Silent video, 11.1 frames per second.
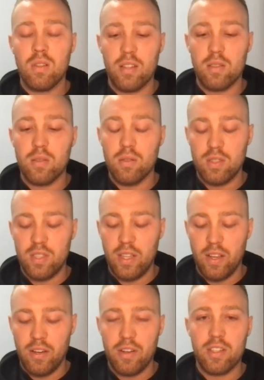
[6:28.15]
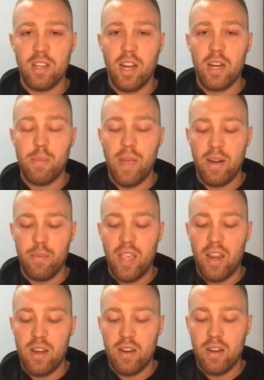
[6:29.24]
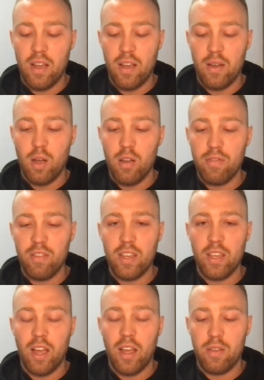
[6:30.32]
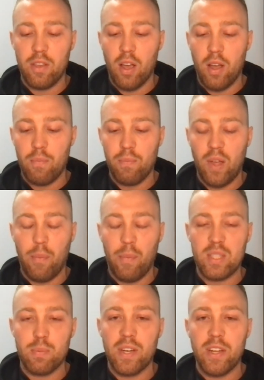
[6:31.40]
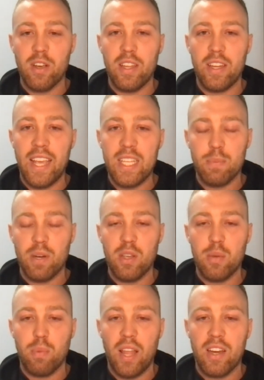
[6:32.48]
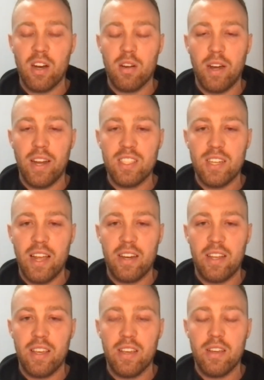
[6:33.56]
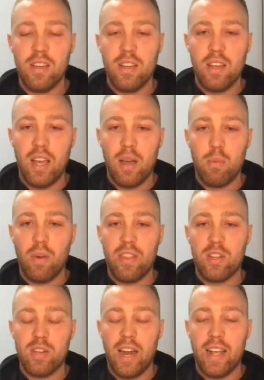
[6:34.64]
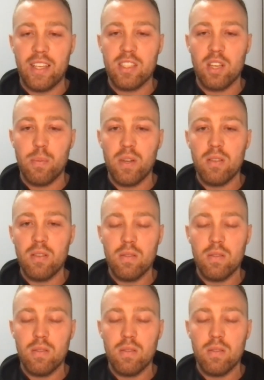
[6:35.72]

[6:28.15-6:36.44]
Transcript: it's cool to see that you're excited about it, man. And hopefully, I mean, it's pretty early days, but are you planning on racing out here when the track is open?